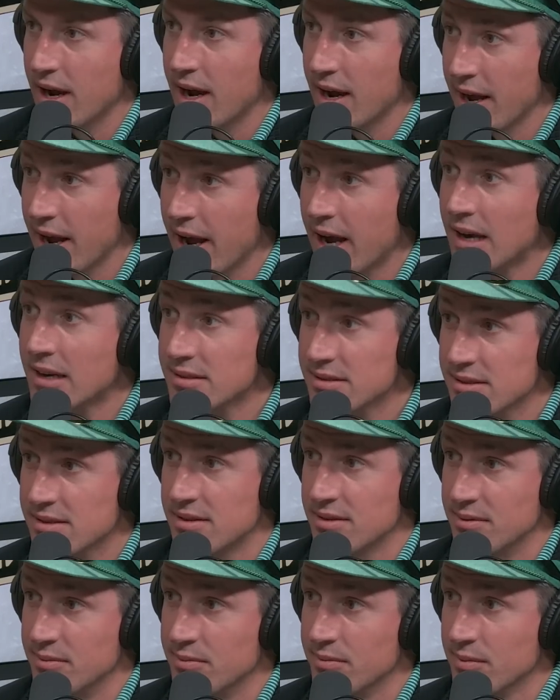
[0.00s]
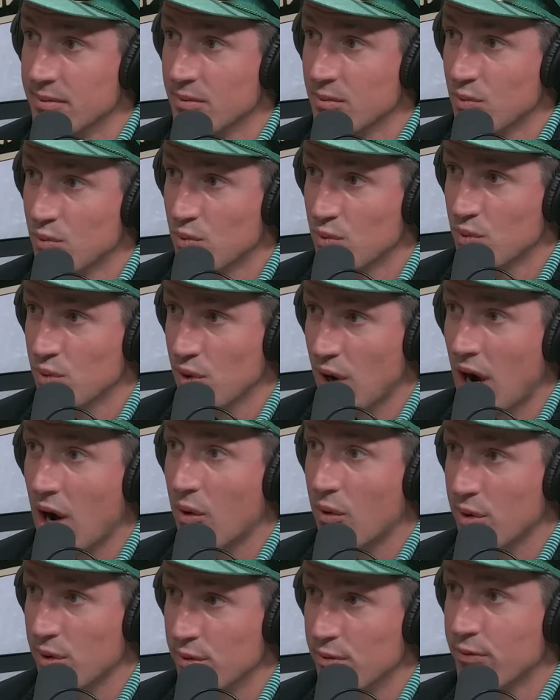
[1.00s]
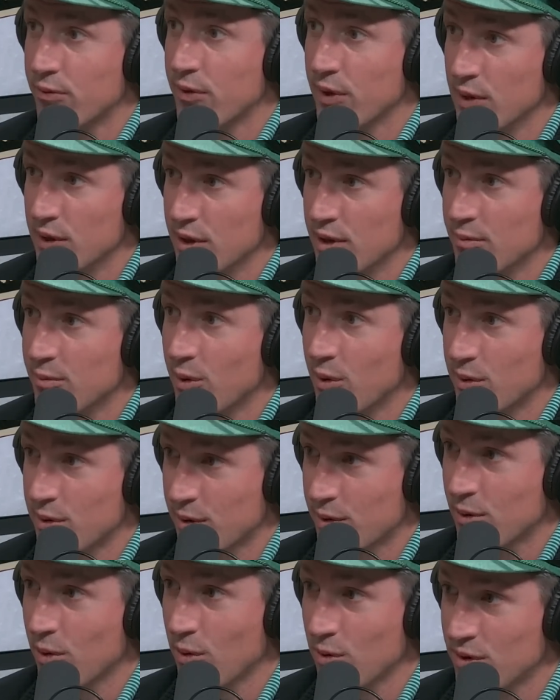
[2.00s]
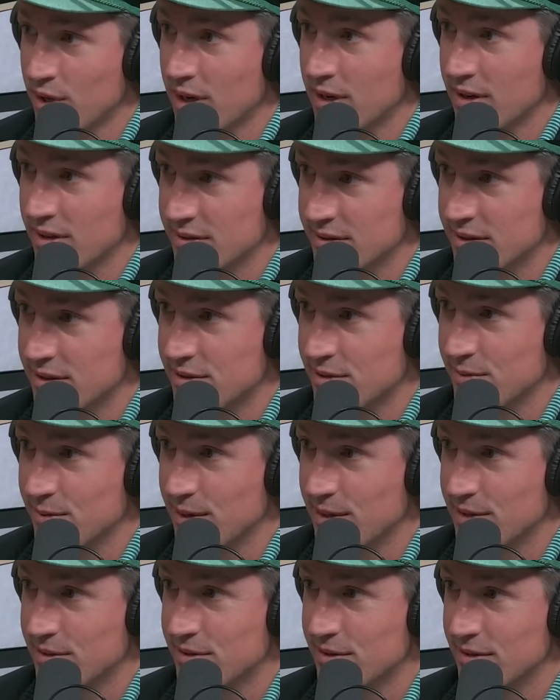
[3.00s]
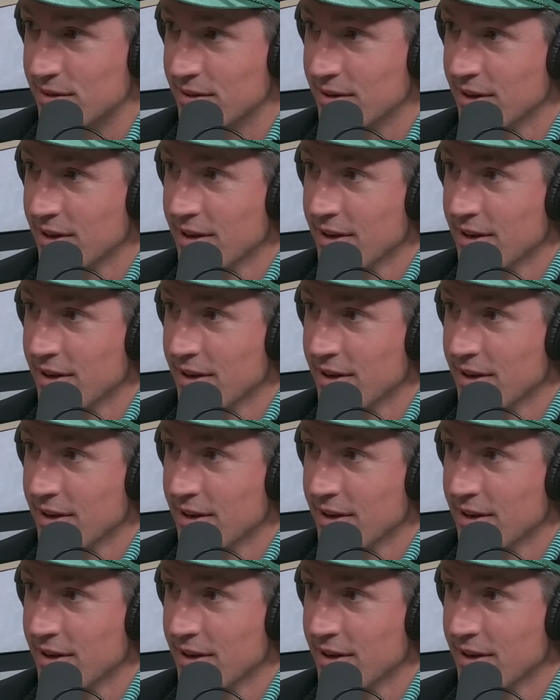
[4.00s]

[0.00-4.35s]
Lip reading: I asked him, how are you feeling about your goaltending situation?